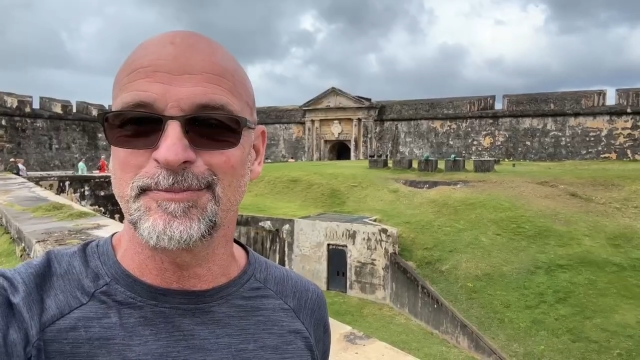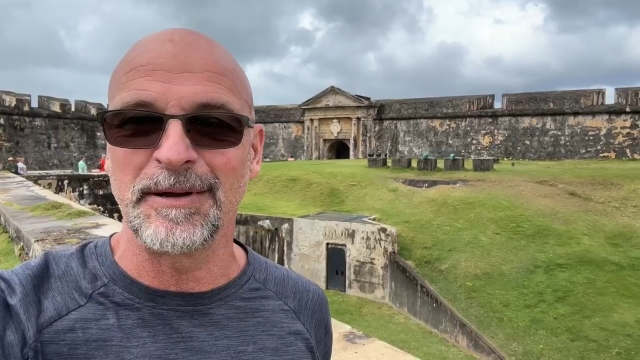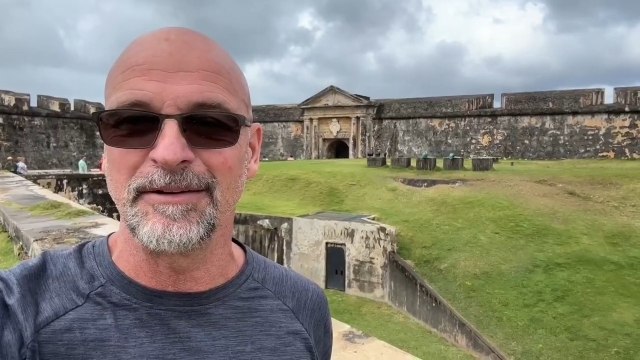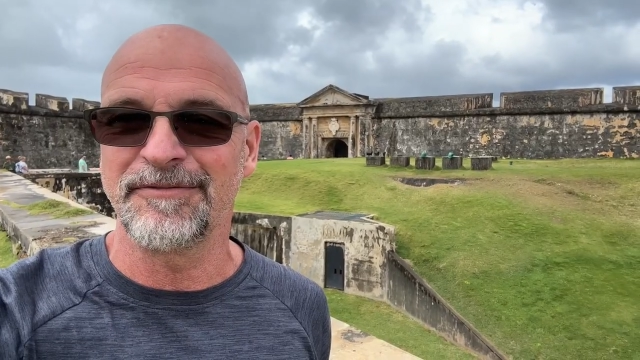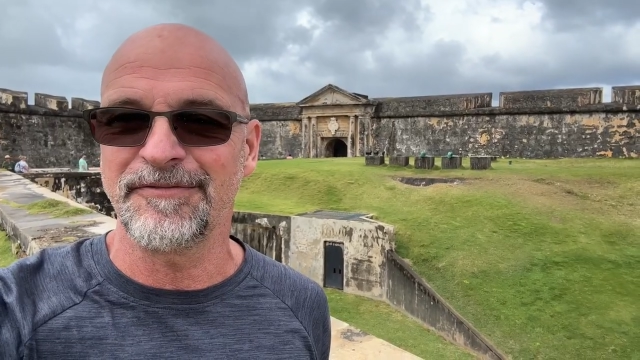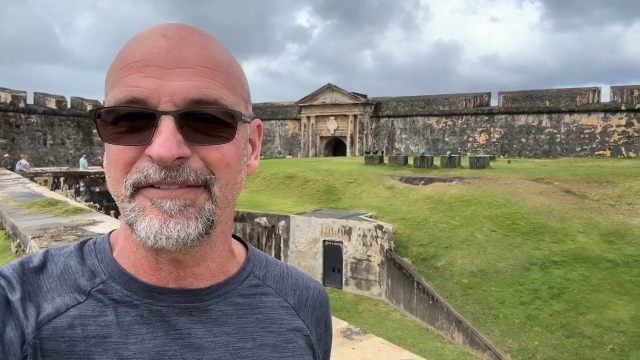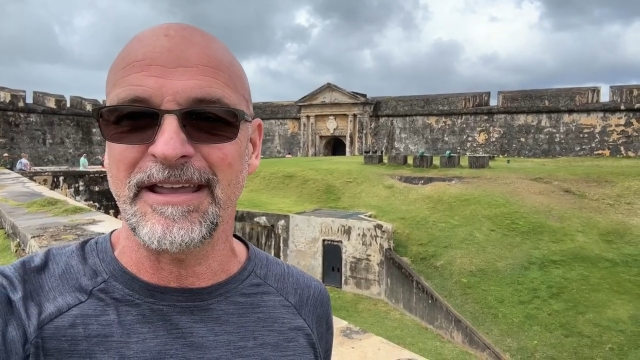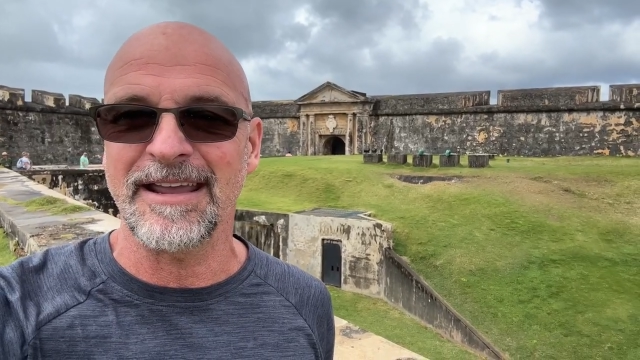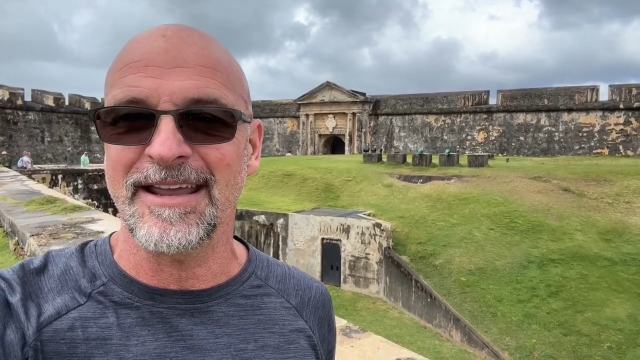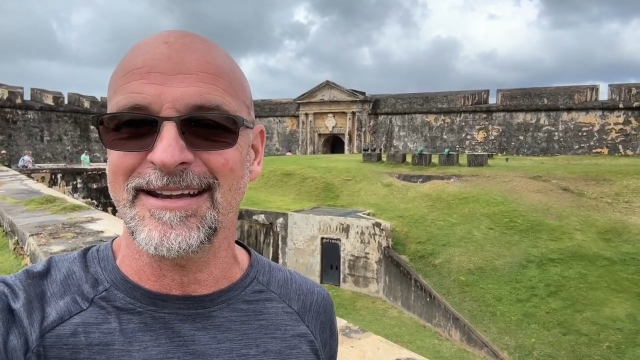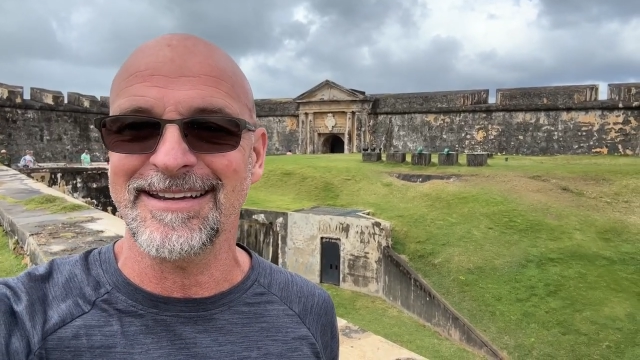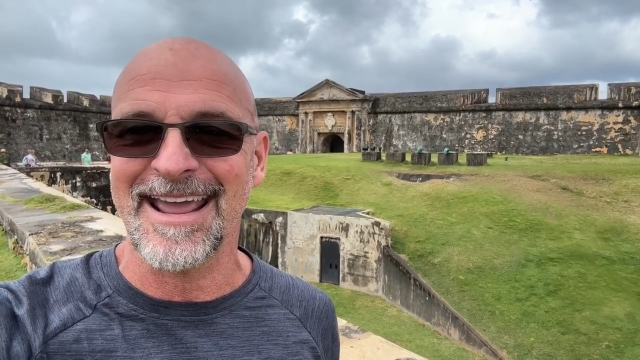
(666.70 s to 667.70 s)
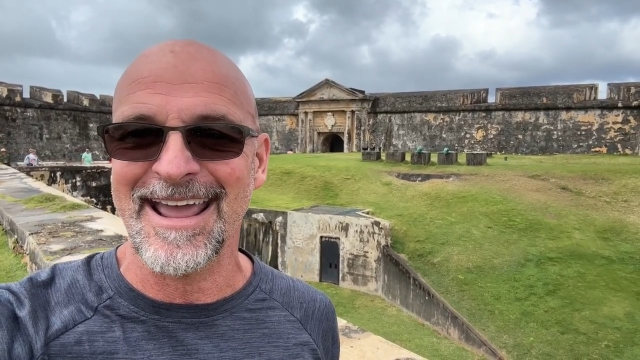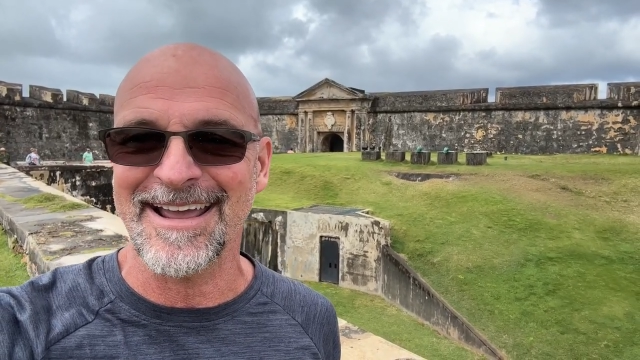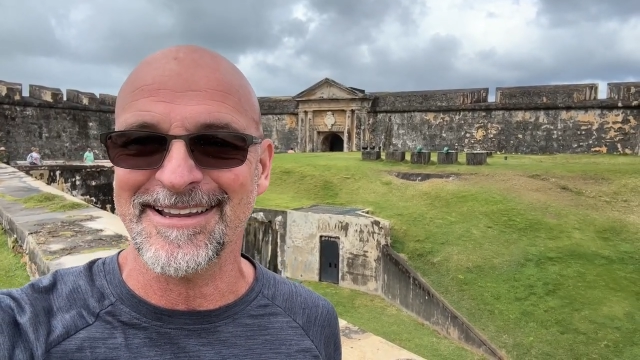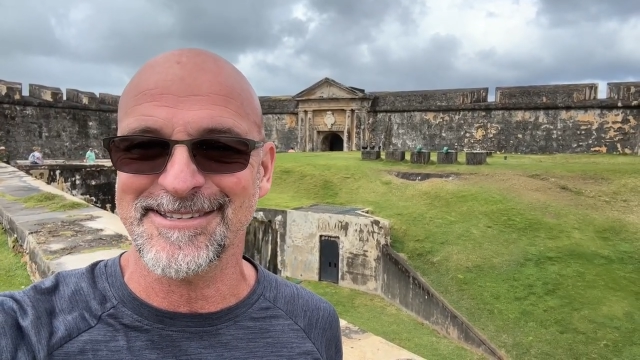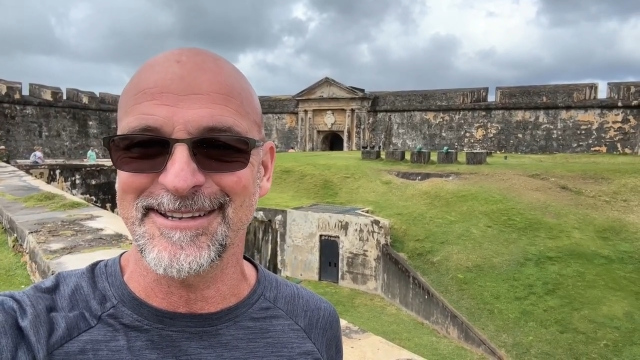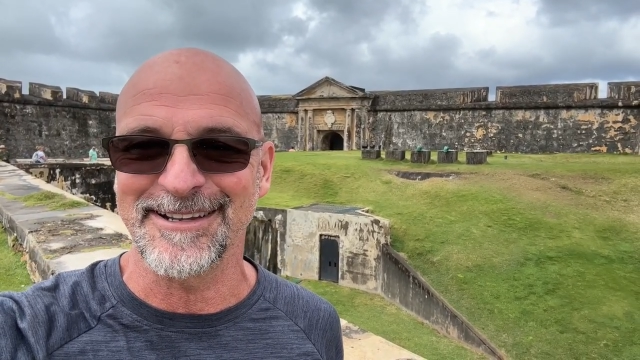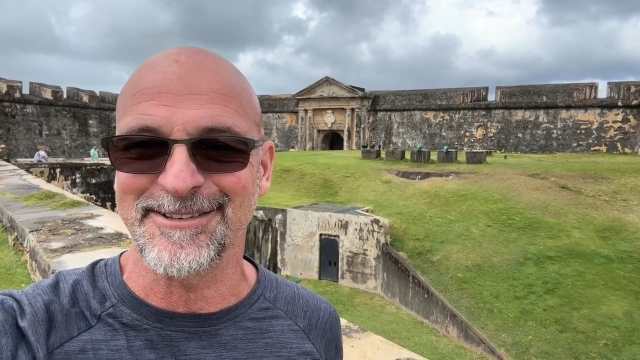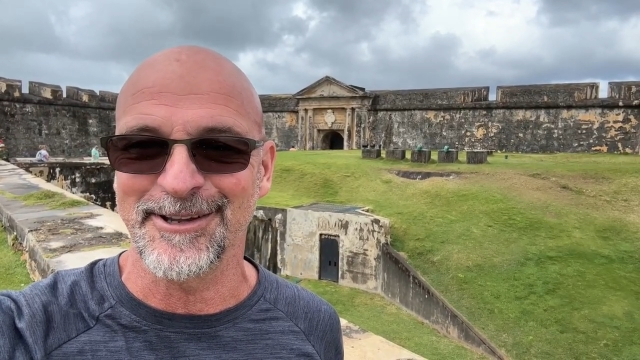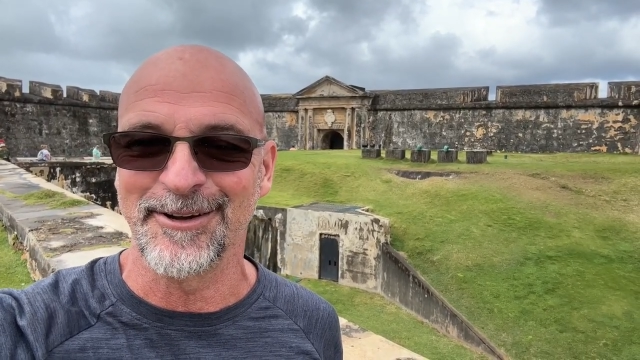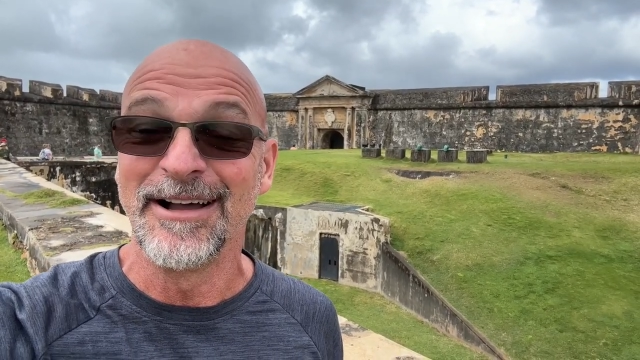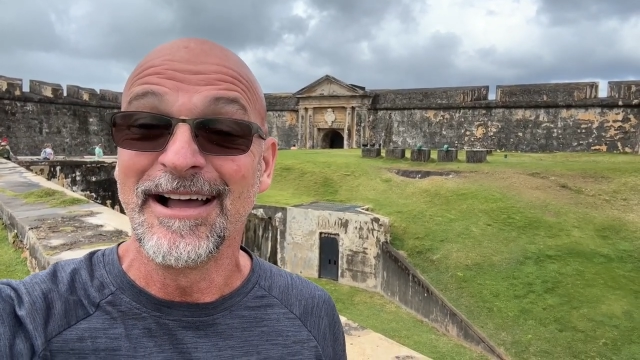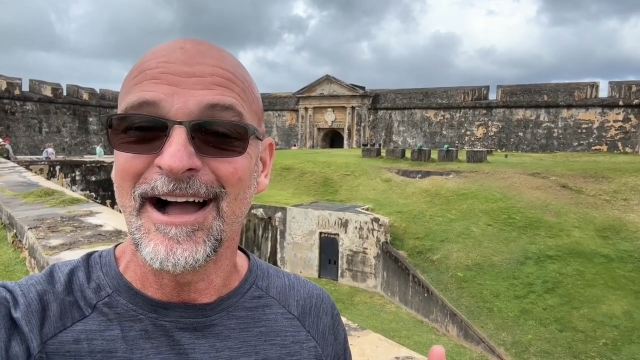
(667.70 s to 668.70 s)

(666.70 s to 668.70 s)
been fantastic. So